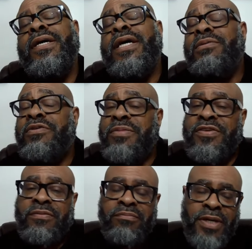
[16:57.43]
He was
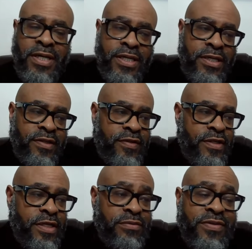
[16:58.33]
missing
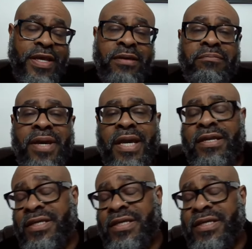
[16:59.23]
bunnies. He was taking bad